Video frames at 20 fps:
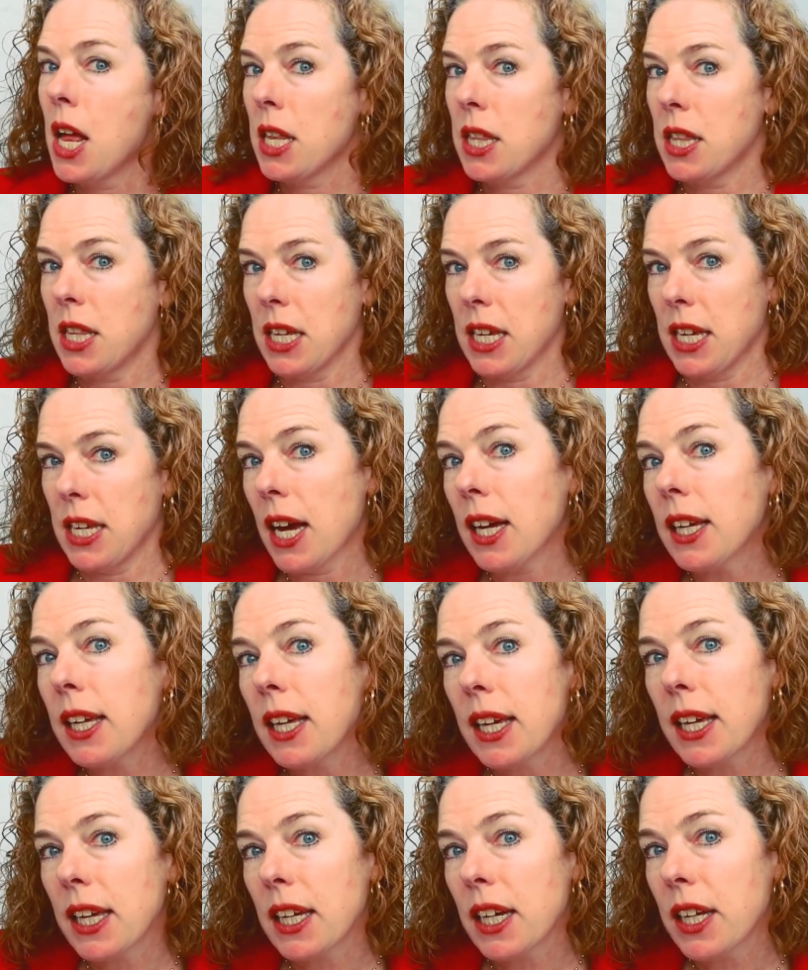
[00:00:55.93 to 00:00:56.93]
the young
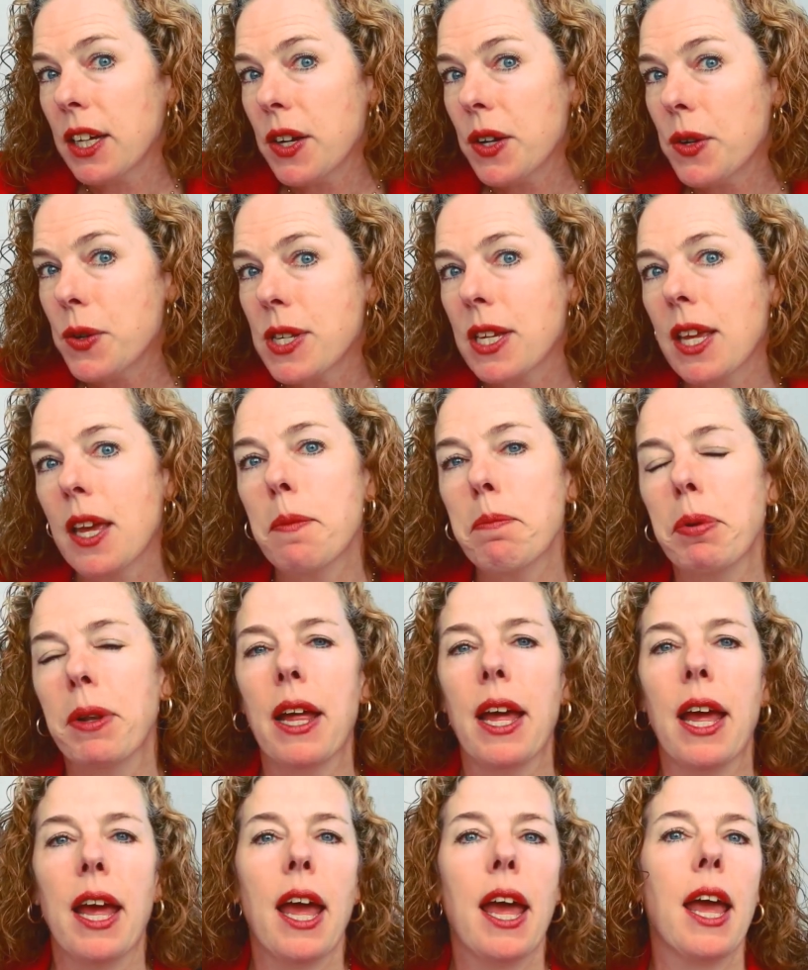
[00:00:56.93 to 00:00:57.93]
kiddos can
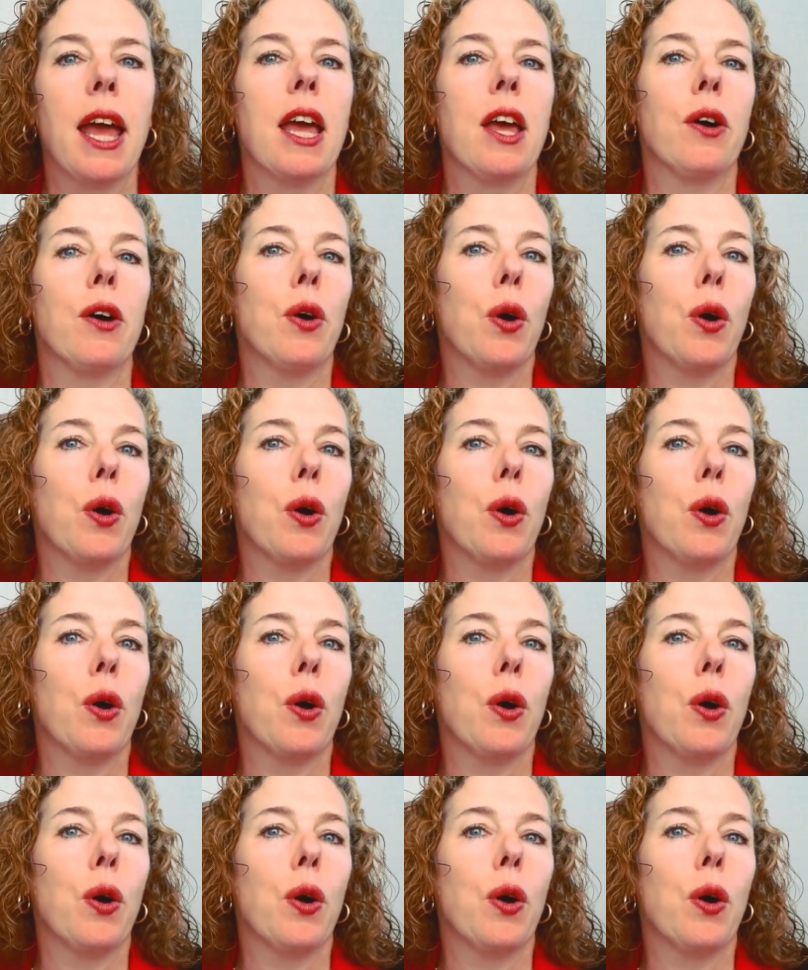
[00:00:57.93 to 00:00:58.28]
play,